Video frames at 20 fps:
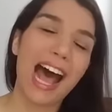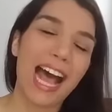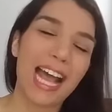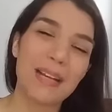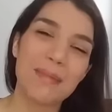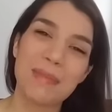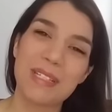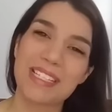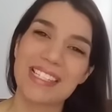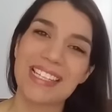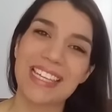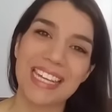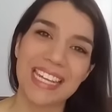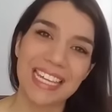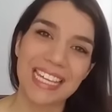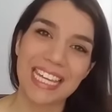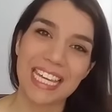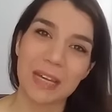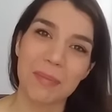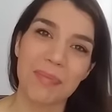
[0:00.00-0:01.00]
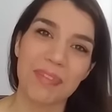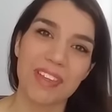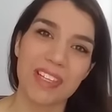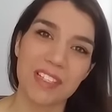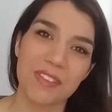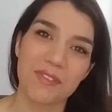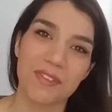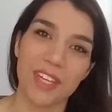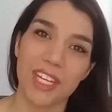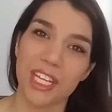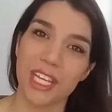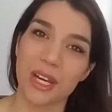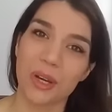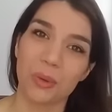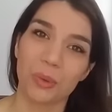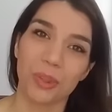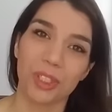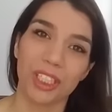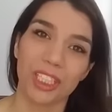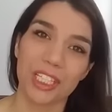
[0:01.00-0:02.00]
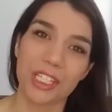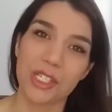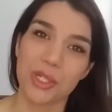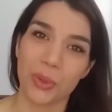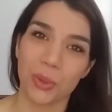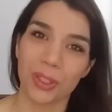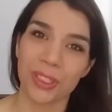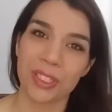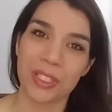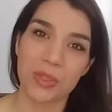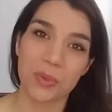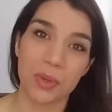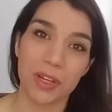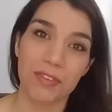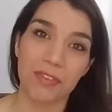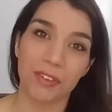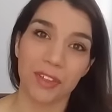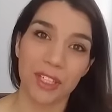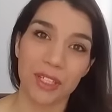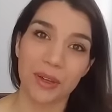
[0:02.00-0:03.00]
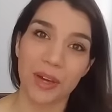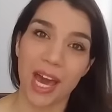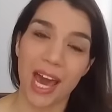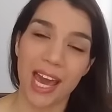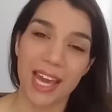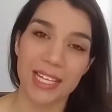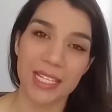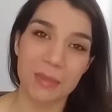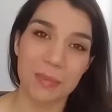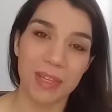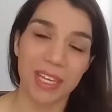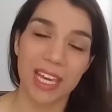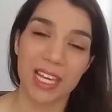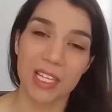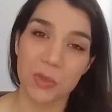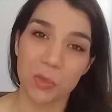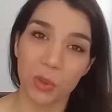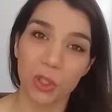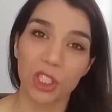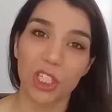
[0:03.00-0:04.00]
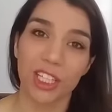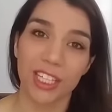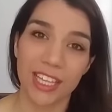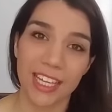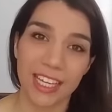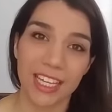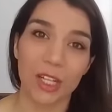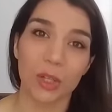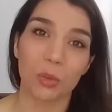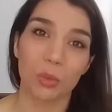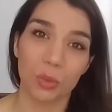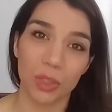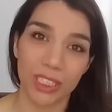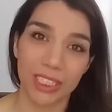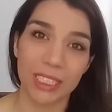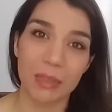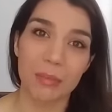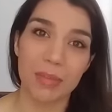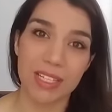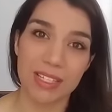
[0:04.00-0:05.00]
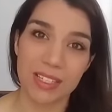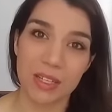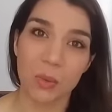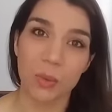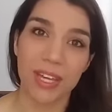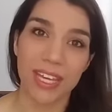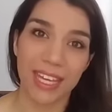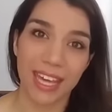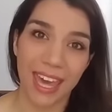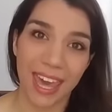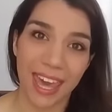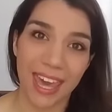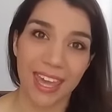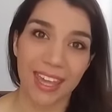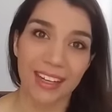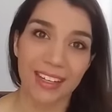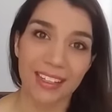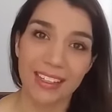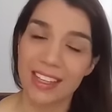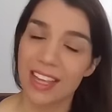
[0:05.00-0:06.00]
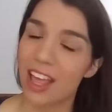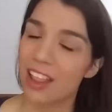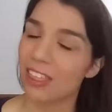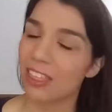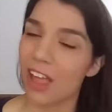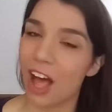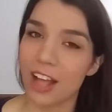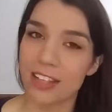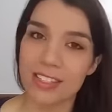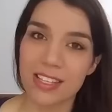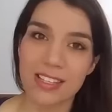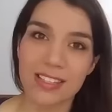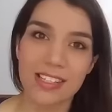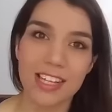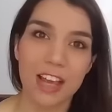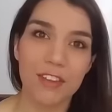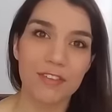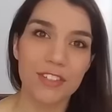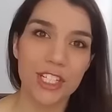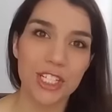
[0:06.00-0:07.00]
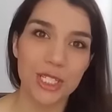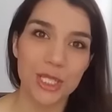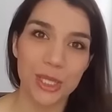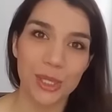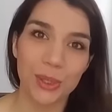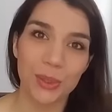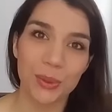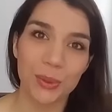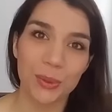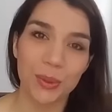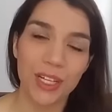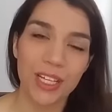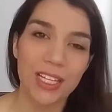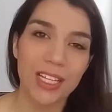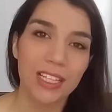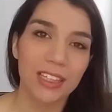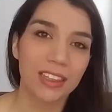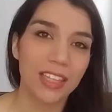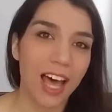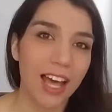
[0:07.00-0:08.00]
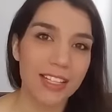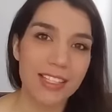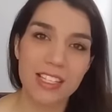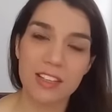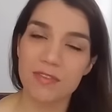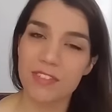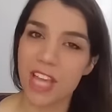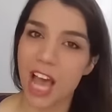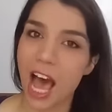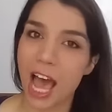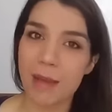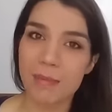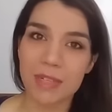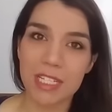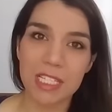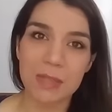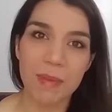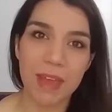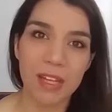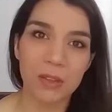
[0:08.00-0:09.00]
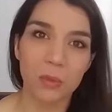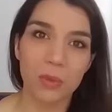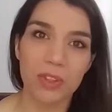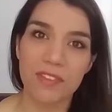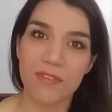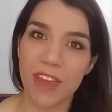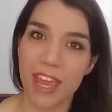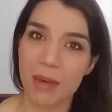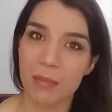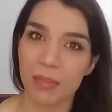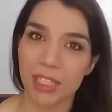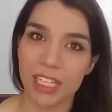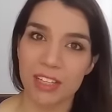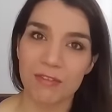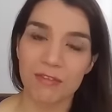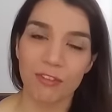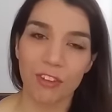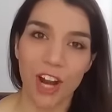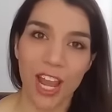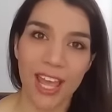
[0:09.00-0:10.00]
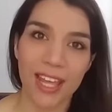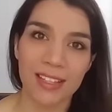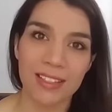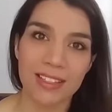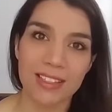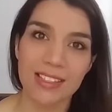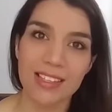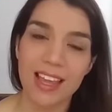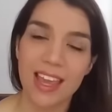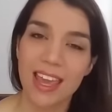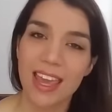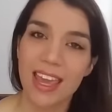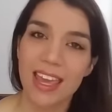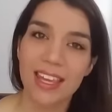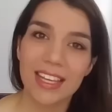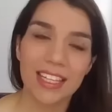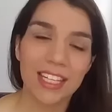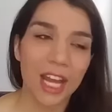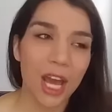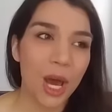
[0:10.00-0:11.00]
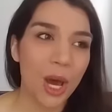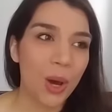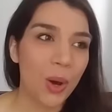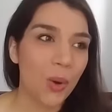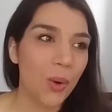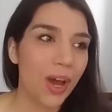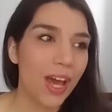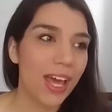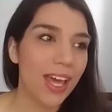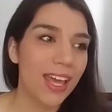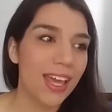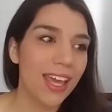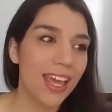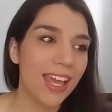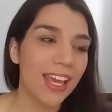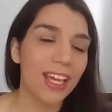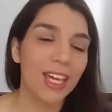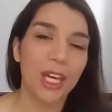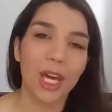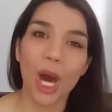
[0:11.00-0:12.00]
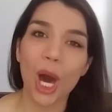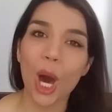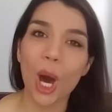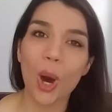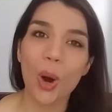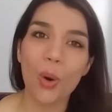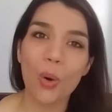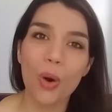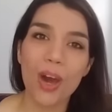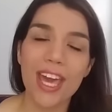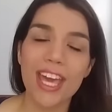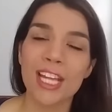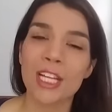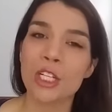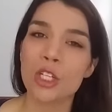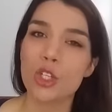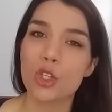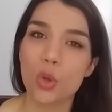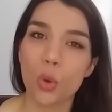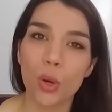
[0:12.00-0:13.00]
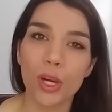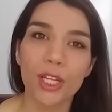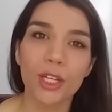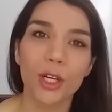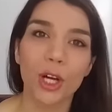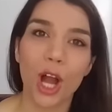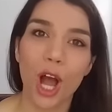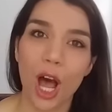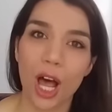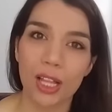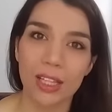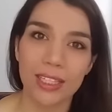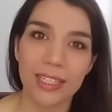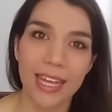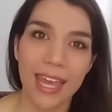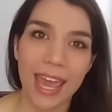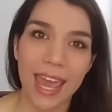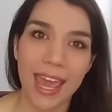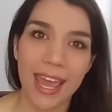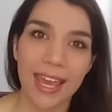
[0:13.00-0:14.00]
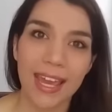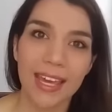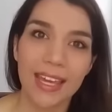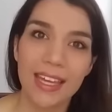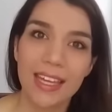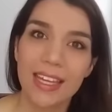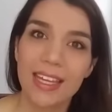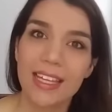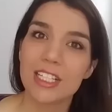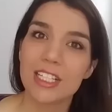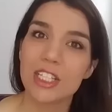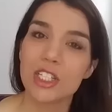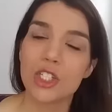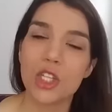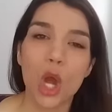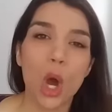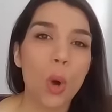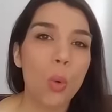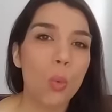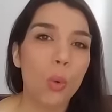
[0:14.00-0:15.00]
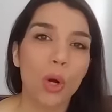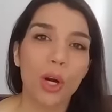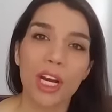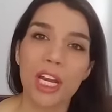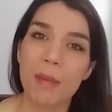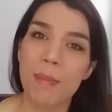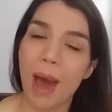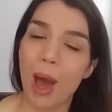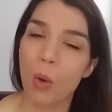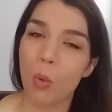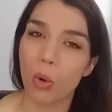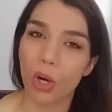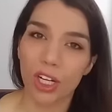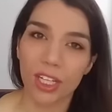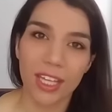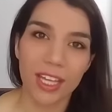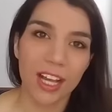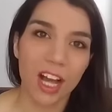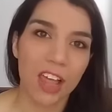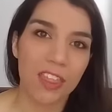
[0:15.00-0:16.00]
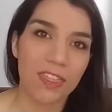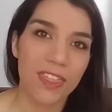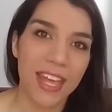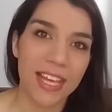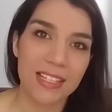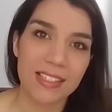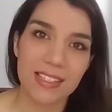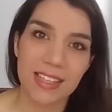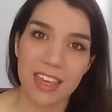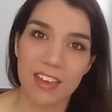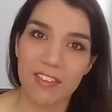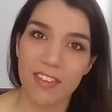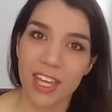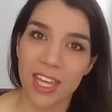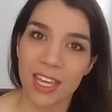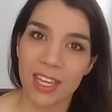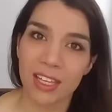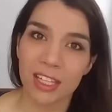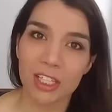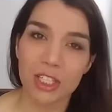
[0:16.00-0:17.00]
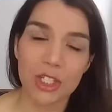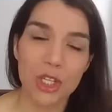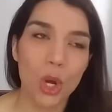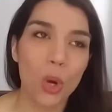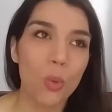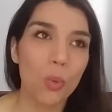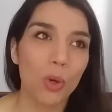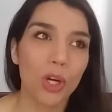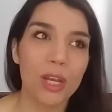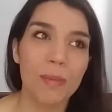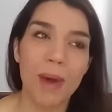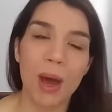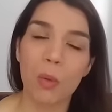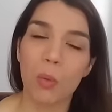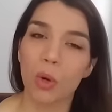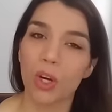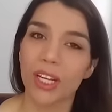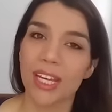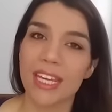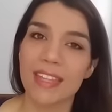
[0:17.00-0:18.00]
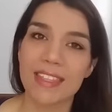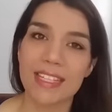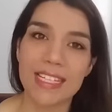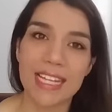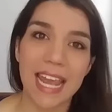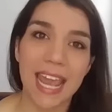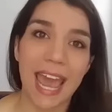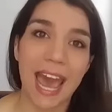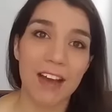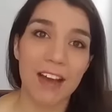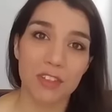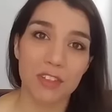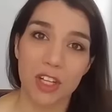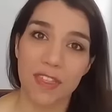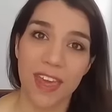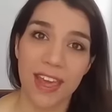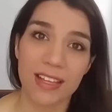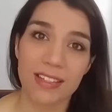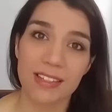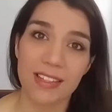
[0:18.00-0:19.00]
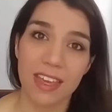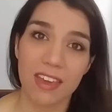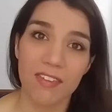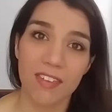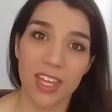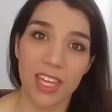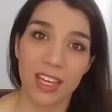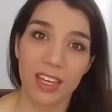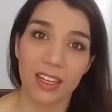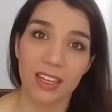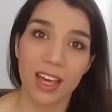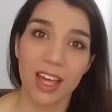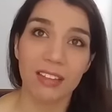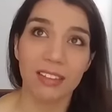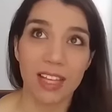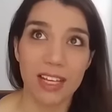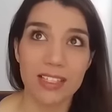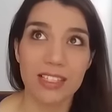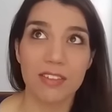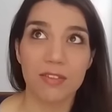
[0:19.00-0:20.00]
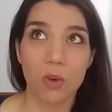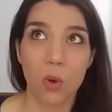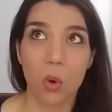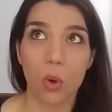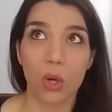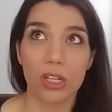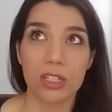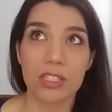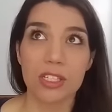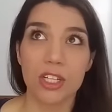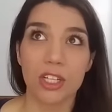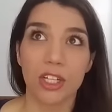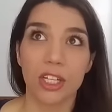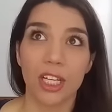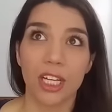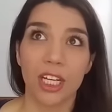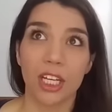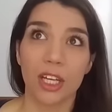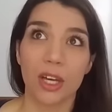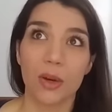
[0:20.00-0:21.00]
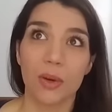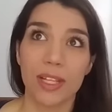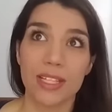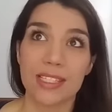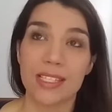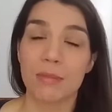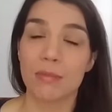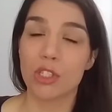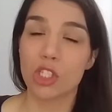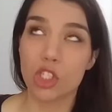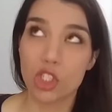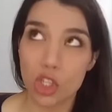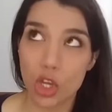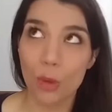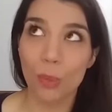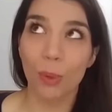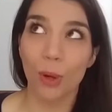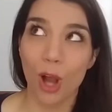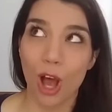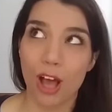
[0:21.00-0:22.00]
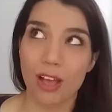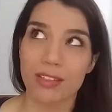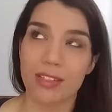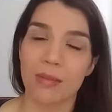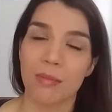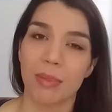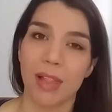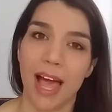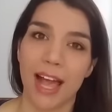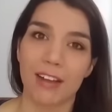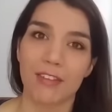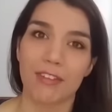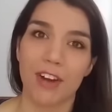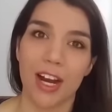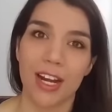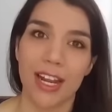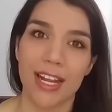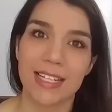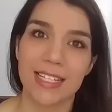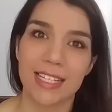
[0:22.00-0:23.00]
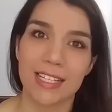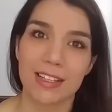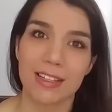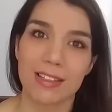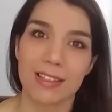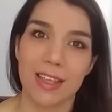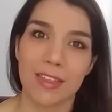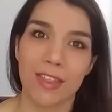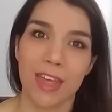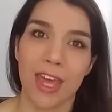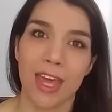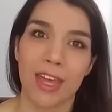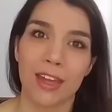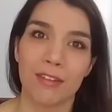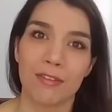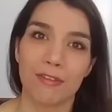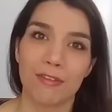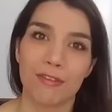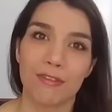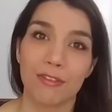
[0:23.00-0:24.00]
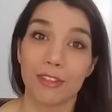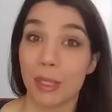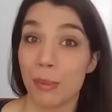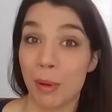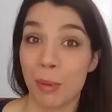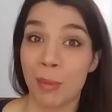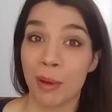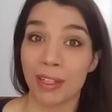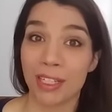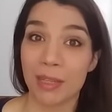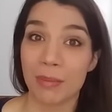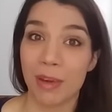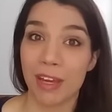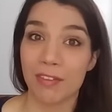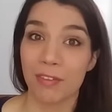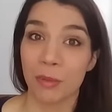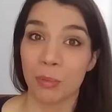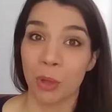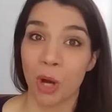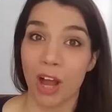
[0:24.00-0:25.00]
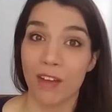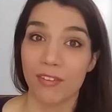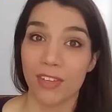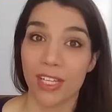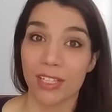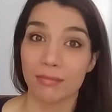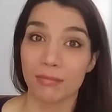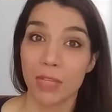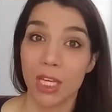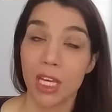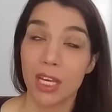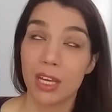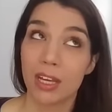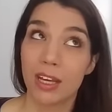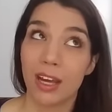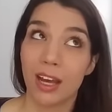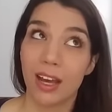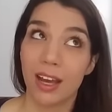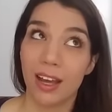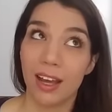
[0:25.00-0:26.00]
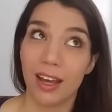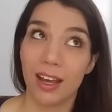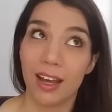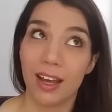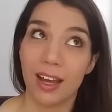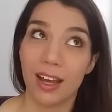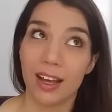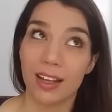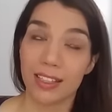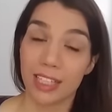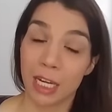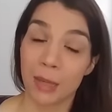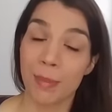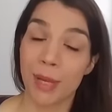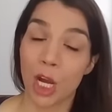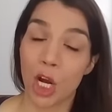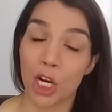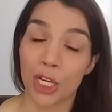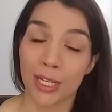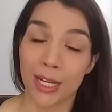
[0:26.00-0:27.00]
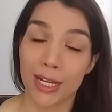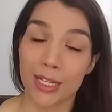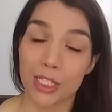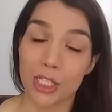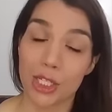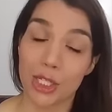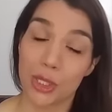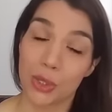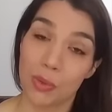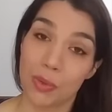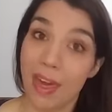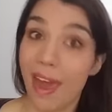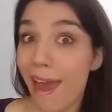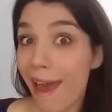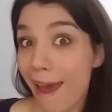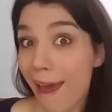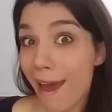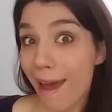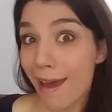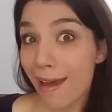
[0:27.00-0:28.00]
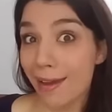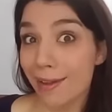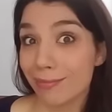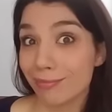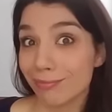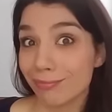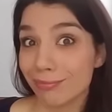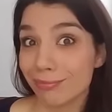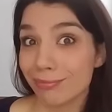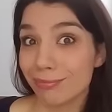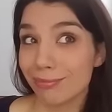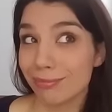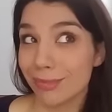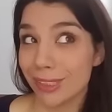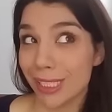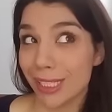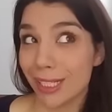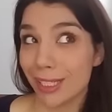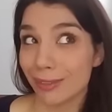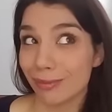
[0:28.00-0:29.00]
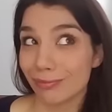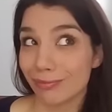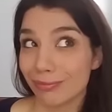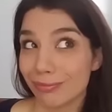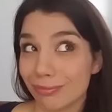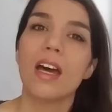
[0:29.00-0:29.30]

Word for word: I'm just gonna keep this video really short and sweet for you guys, because we're looking at a really busy week ahead. Lots of stuff to do, lots of time to spend with family and friends. You know, go enjoy your holiday. Don't worry about working on Thanksgiving. Don't worry about working the day after Thanksgiving, unless of course you're gonna go get some super awesome Black Friday deals and then flip them on eBay for profit. Uh, gonna be hard not to do that, you know.